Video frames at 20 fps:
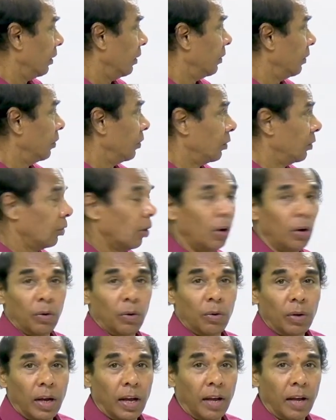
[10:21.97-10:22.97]
So
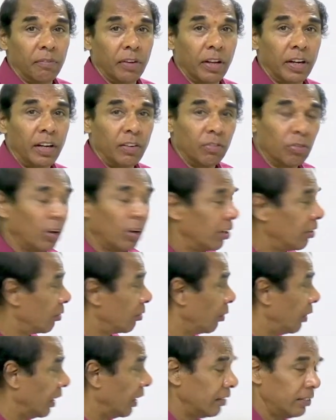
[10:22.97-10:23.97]
I'm very sorry
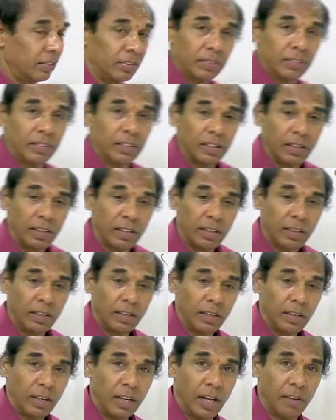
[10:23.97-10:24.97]
students.
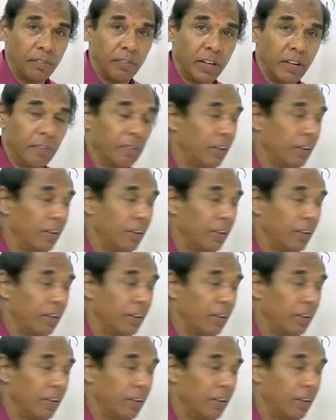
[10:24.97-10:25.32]
I'm very